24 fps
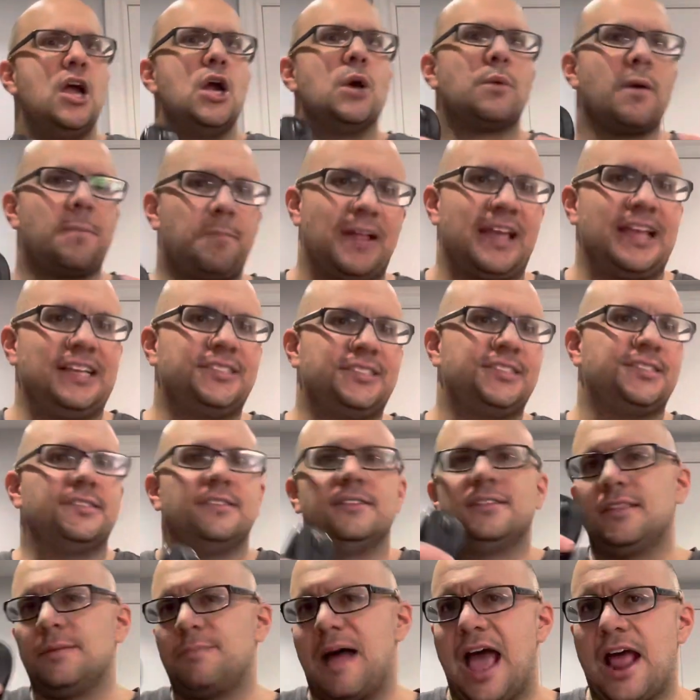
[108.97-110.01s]
replace
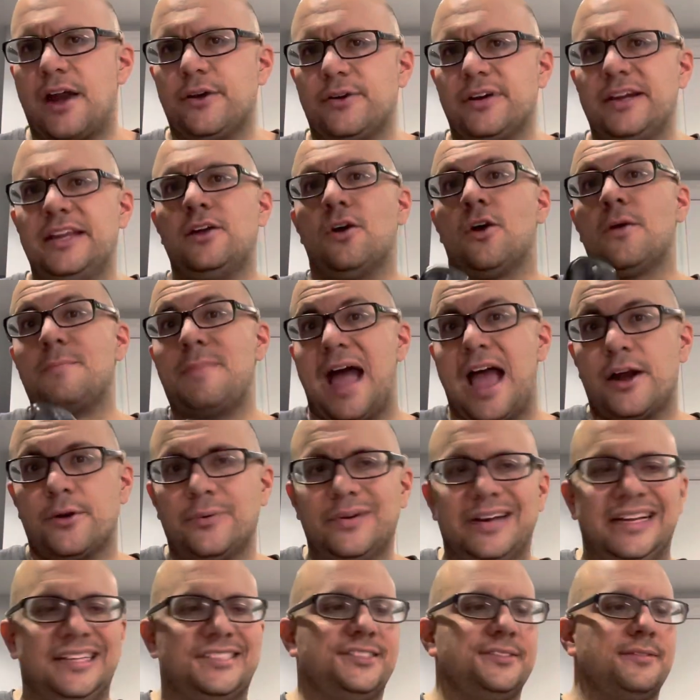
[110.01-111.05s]
the battery or
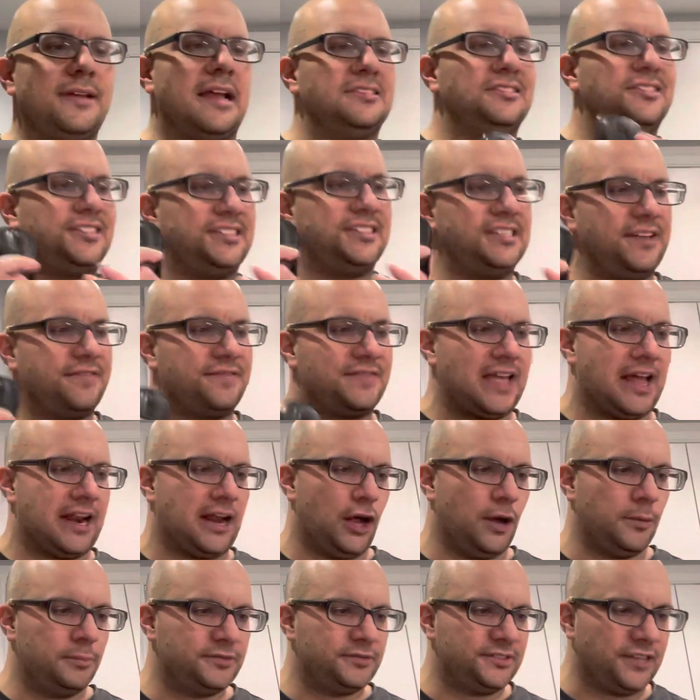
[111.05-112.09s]
batteries and see if that
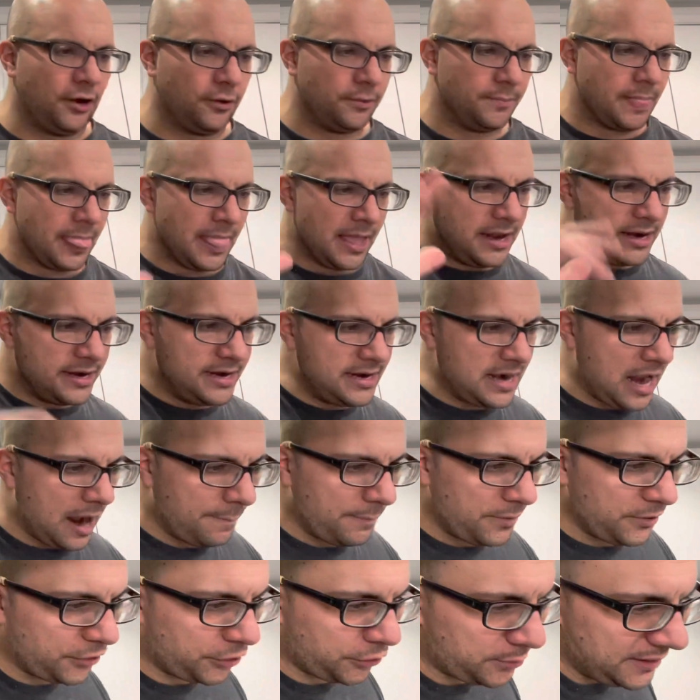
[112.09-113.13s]
helps. So
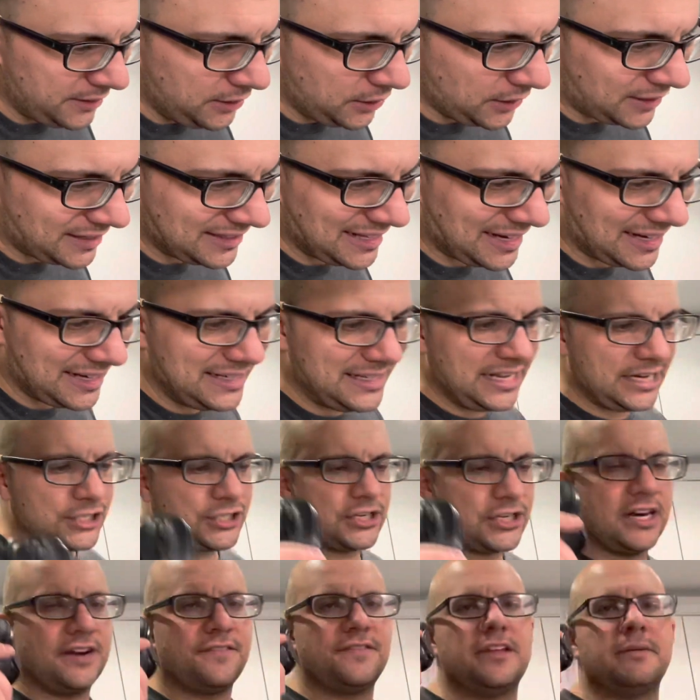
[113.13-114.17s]
number three, look at the
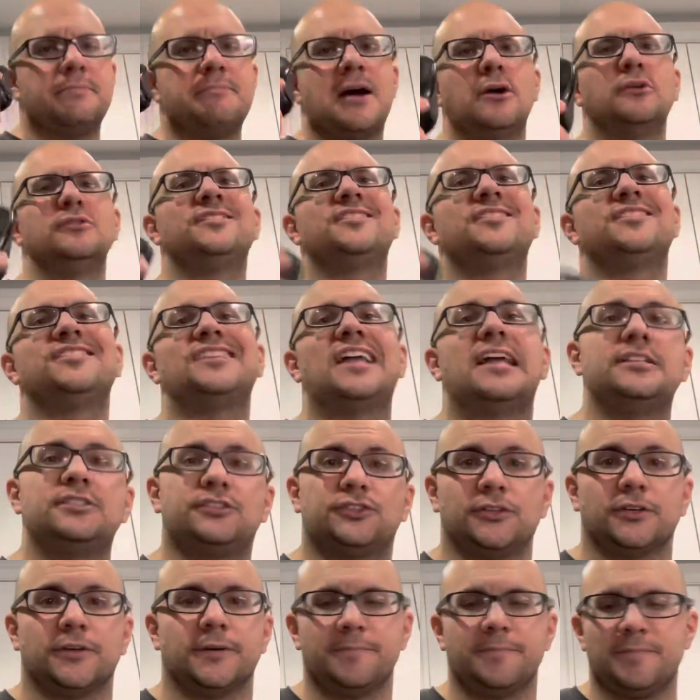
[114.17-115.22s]
condition of the mouse
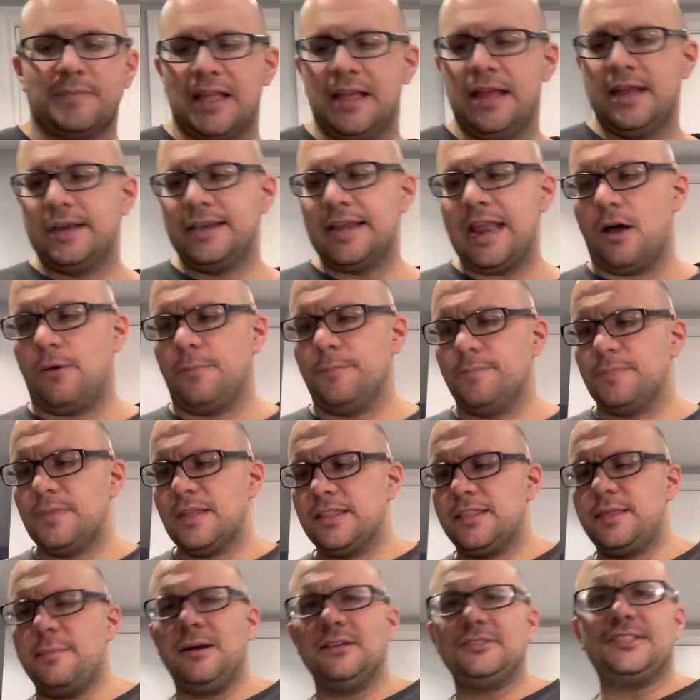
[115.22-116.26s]
sensor. Now,
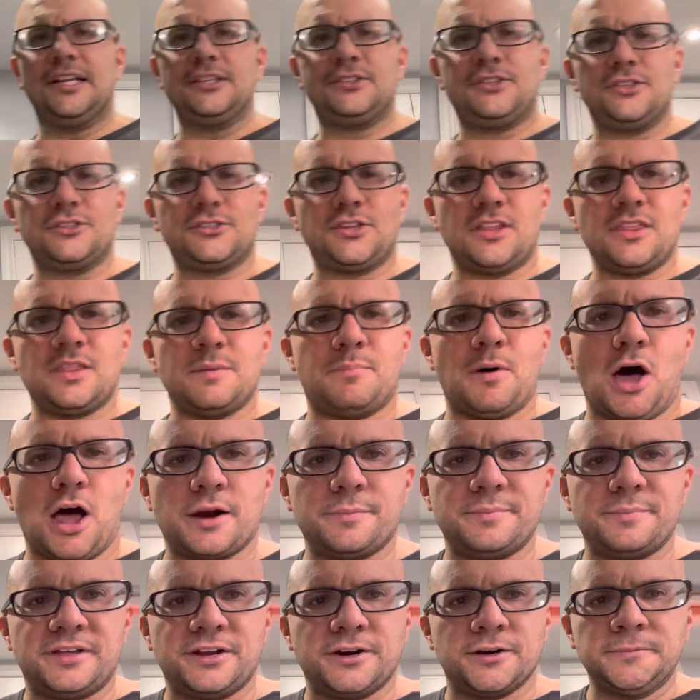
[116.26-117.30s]
the mouse sensor is on the
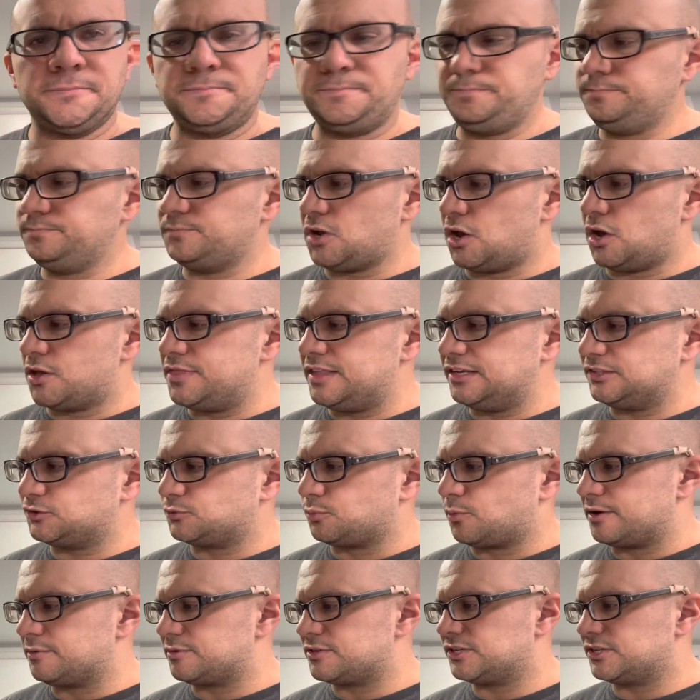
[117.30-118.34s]
bottom here on this
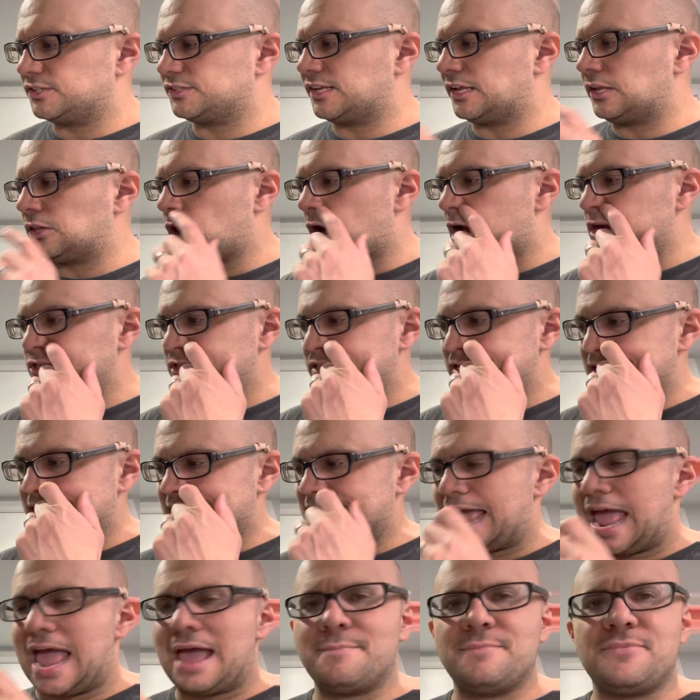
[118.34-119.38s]
one, which is a Logitech
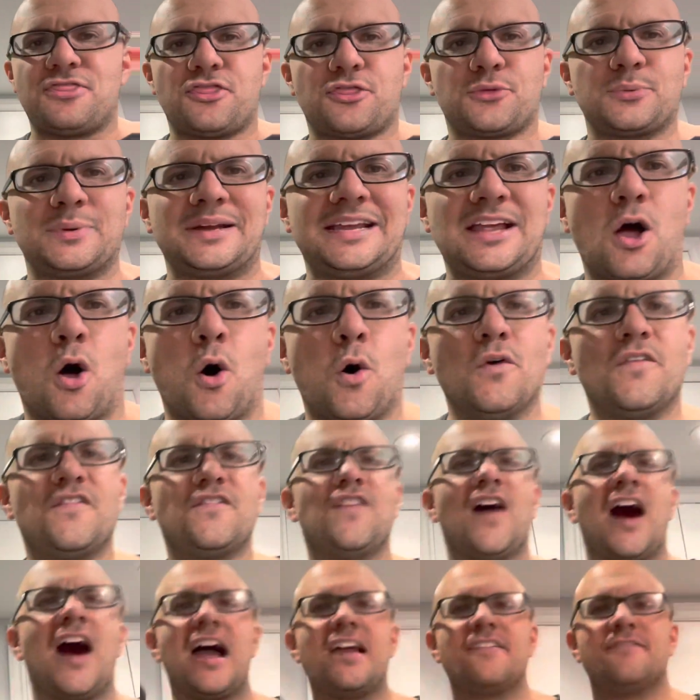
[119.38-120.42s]
M three oh
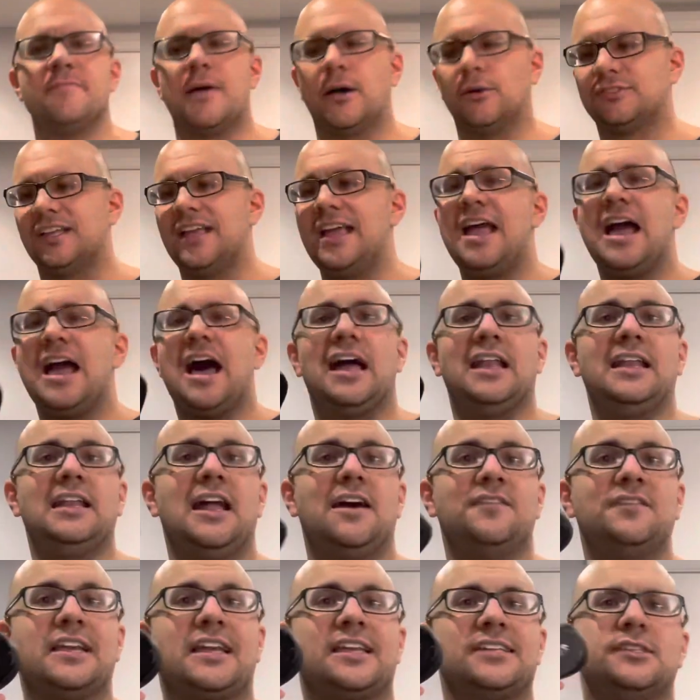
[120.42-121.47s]
five mouse. I
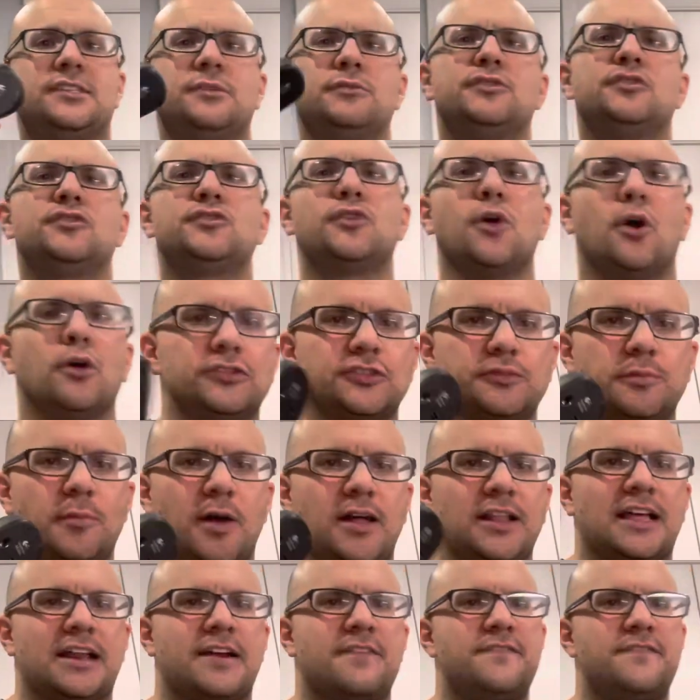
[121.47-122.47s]
loved it because it was so small. I had a